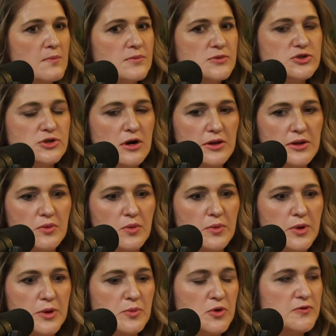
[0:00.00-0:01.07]
Charlotte when
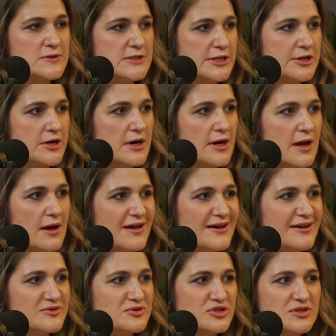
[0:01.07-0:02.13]
we moved here.
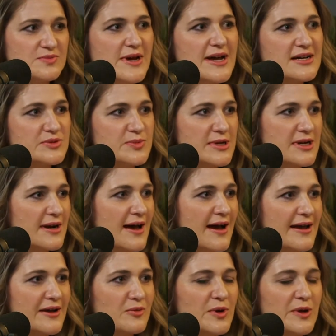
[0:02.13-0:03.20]
It was just my husband and
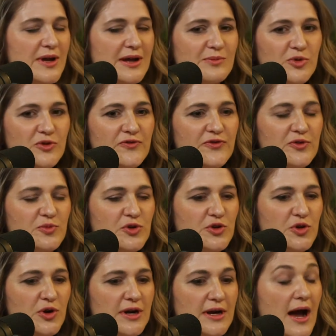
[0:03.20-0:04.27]
I. We had moved from New
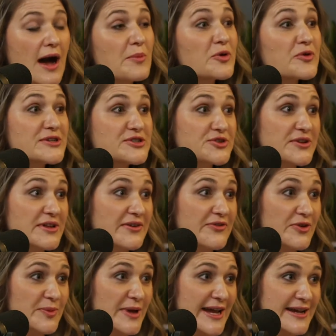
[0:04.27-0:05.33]
York. I'm originally
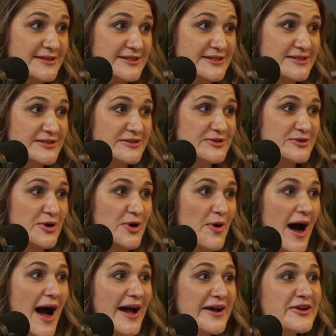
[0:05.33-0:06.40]
from Kansas,
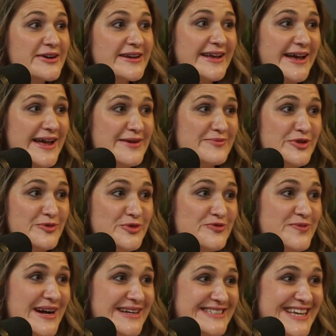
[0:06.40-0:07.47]
so I couldn't get him to move
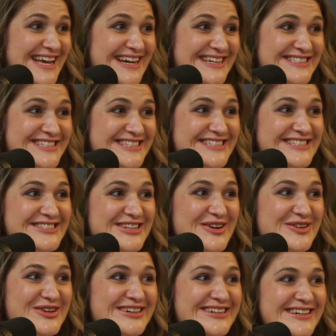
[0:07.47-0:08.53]
back to Kansas,
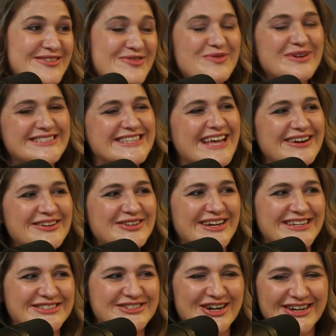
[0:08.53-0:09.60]
so we settled
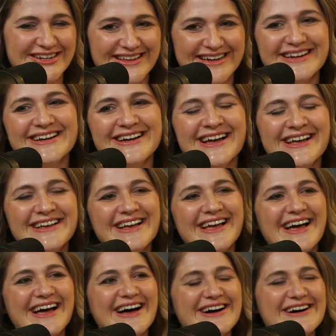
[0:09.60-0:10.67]
on Charlotte.
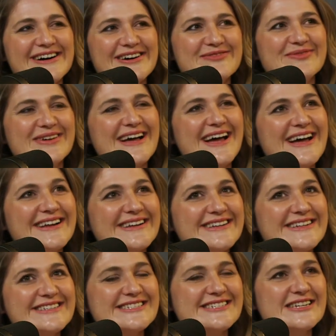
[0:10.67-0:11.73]

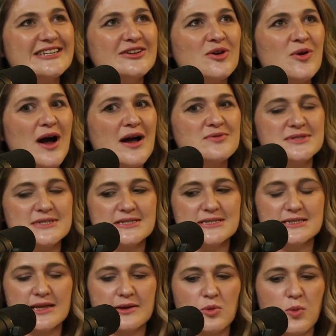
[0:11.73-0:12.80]
And, you know, I was
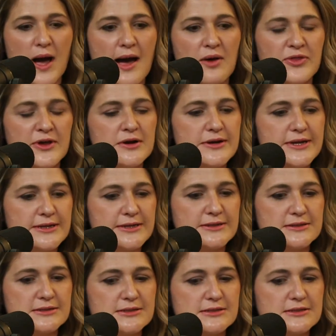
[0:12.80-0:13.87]
like, wow, there is